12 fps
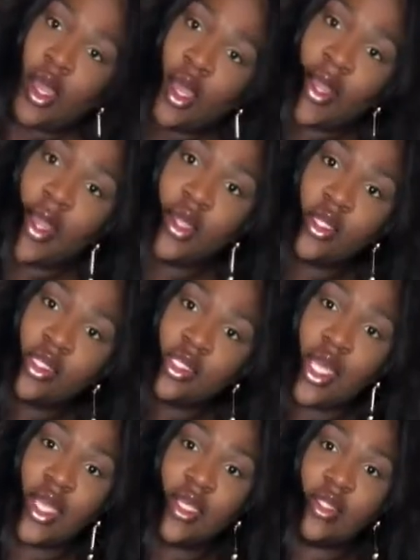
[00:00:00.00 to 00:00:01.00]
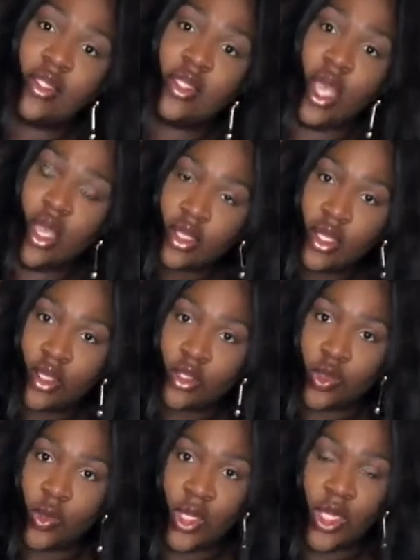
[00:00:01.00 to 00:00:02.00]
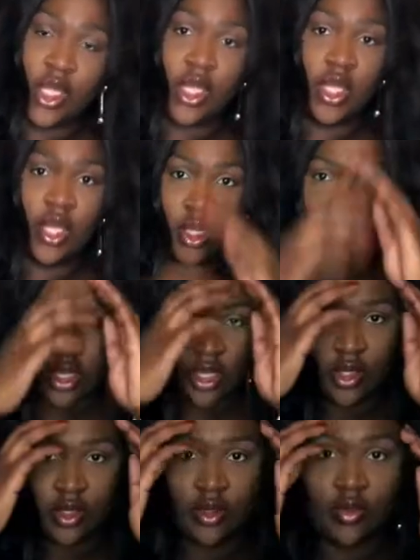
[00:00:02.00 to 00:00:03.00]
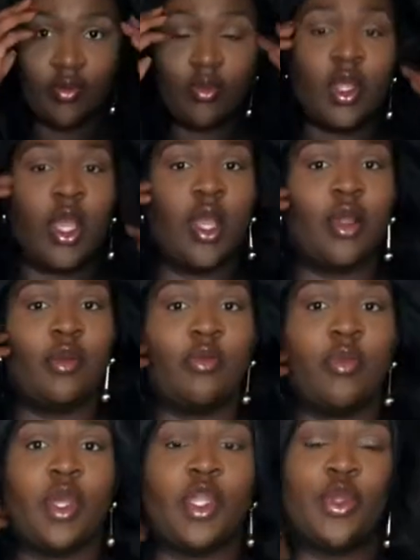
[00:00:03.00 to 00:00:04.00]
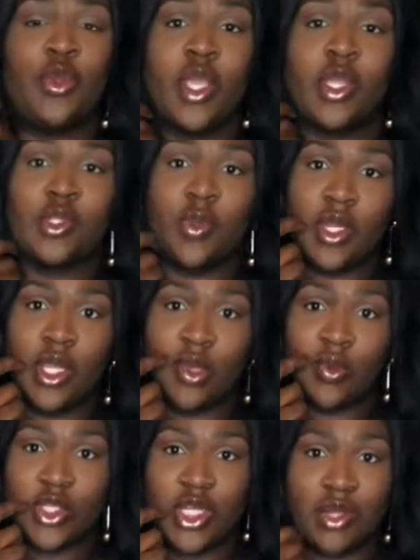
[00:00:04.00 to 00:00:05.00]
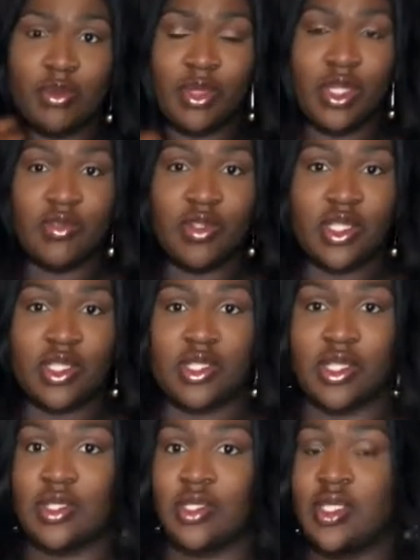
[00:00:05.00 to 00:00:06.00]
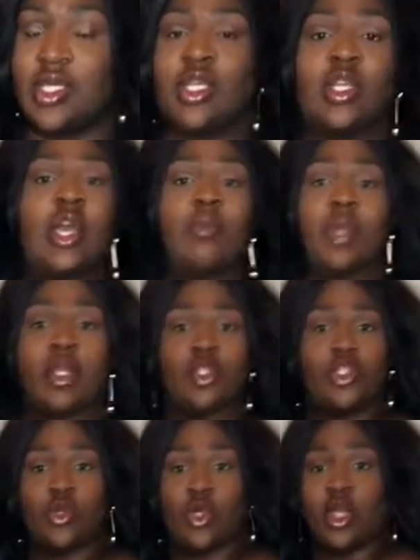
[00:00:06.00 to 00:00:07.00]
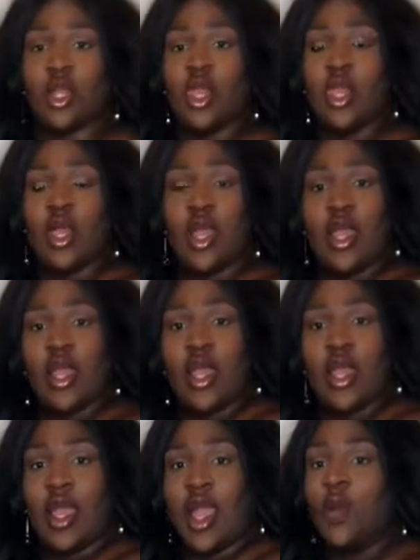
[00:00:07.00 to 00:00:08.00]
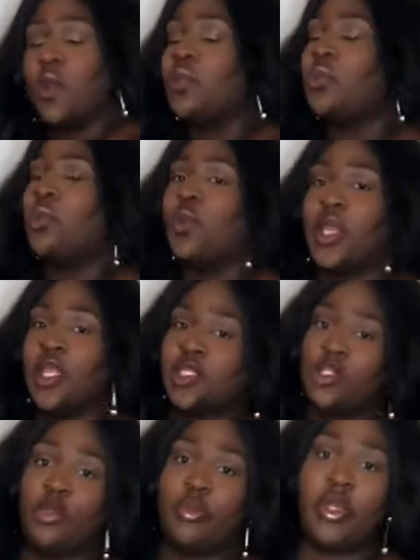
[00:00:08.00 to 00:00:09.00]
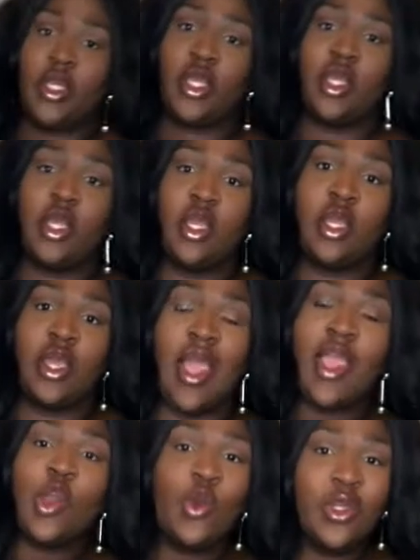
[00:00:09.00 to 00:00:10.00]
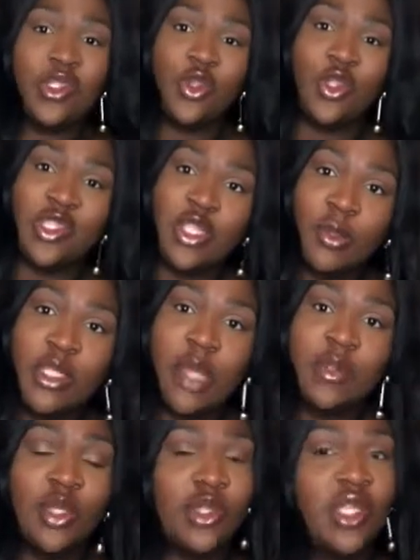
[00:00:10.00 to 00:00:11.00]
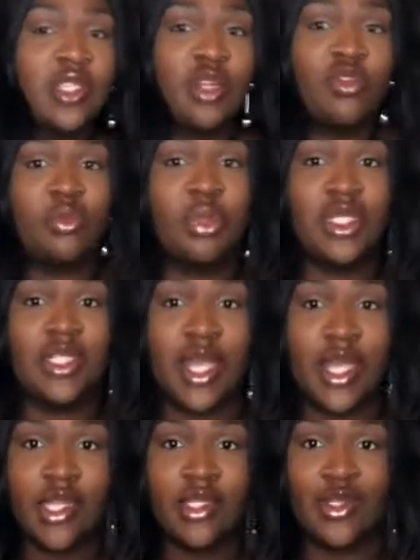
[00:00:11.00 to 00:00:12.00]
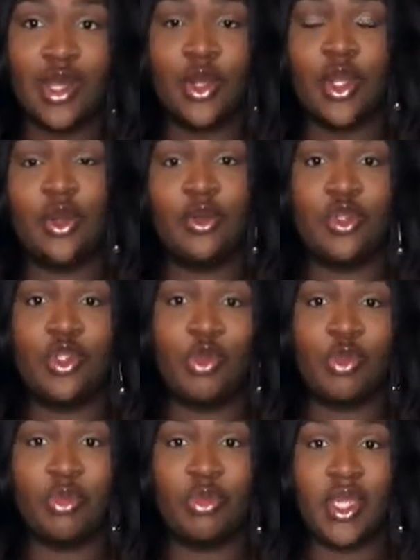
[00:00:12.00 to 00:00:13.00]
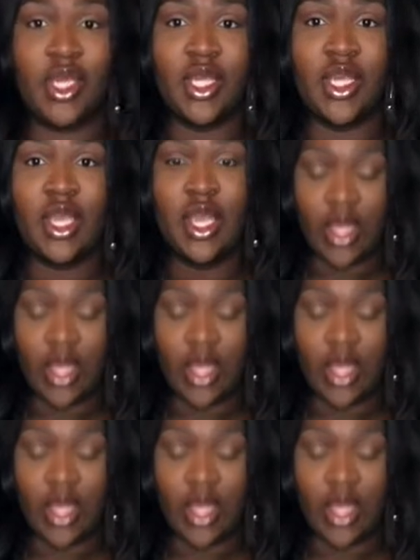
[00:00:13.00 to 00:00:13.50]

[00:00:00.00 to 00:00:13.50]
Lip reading: I got a size 20, a UK 20, which I believe is a 16, I'm not sure. I went way too big. I always do this. Sometimes I'll think stuff will be tight, so I'll go super big.